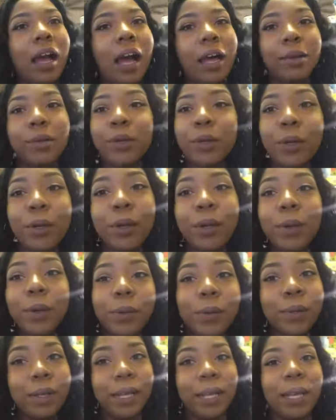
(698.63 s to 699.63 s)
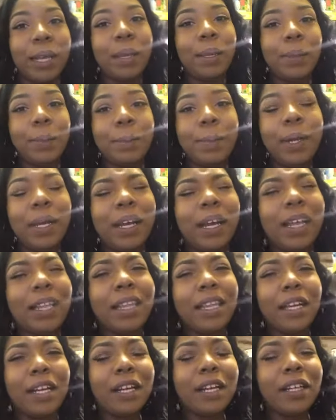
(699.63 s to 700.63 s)
I don't know her whole name, but I
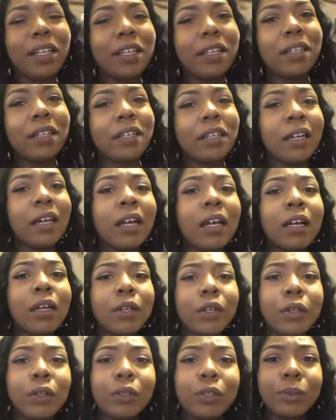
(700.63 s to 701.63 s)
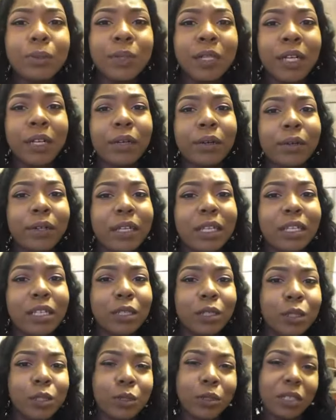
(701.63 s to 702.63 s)
think her YouTube channel
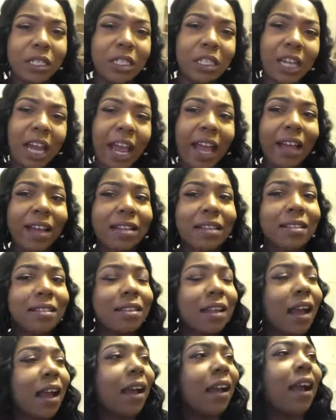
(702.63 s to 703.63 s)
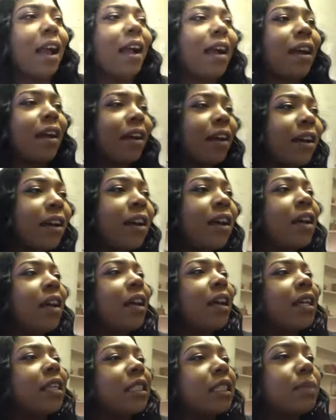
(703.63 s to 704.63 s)
is Juicy Jazz. I got
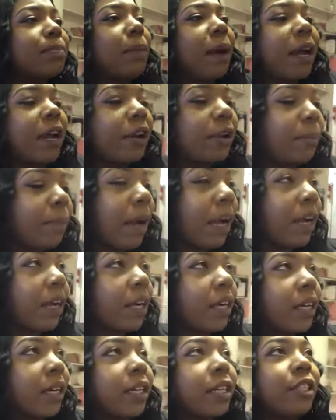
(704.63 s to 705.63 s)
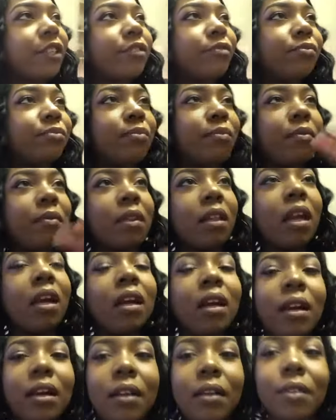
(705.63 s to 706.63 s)
inspired by her
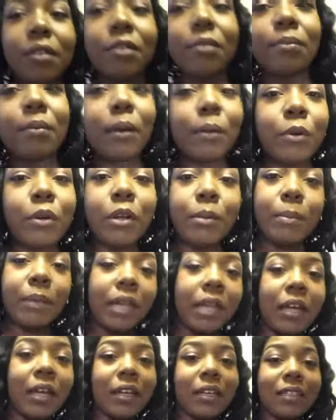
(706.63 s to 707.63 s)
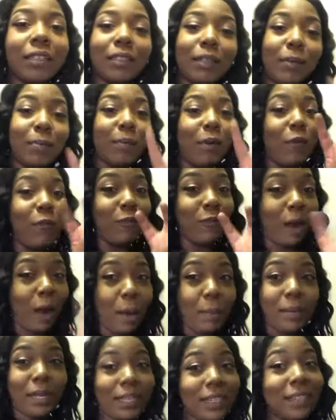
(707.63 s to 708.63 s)
um, I'm gonna make some
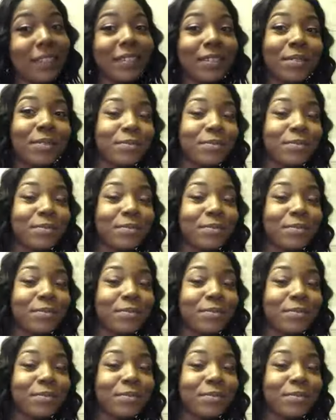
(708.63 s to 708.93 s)
ramen.